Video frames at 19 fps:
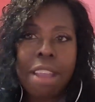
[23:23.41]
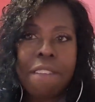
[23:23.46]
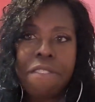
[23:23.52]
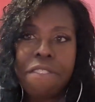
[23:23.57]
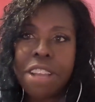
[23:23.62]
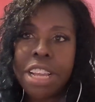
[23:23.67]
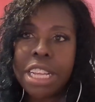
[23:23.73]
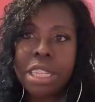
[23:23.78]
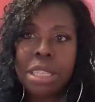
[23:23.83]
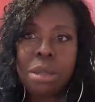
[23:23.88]

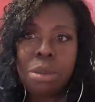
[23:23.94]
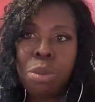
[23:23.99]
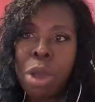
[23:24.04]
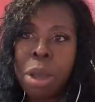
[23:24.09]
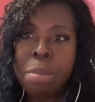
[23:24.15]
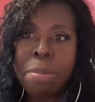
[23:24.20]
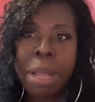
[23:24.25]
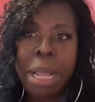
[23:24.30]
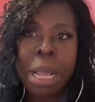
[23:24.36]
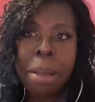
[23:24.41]

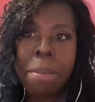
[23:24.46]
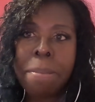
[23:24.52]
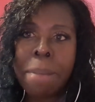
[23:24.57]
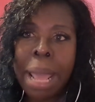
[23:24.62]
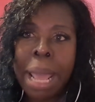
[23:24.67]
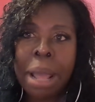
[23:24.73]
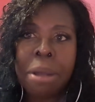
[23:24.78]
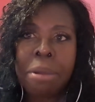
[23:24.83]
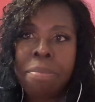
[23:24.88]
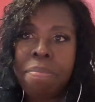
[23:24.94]
Breakfast will
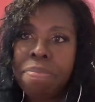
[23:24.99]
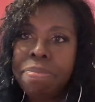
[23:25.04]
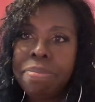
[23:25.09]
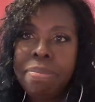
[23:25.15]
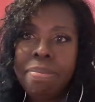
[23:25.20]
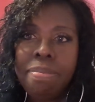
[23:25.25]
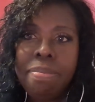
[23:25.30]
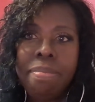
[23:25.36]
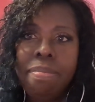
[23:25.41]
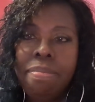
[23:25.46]
be
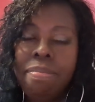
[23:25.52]
about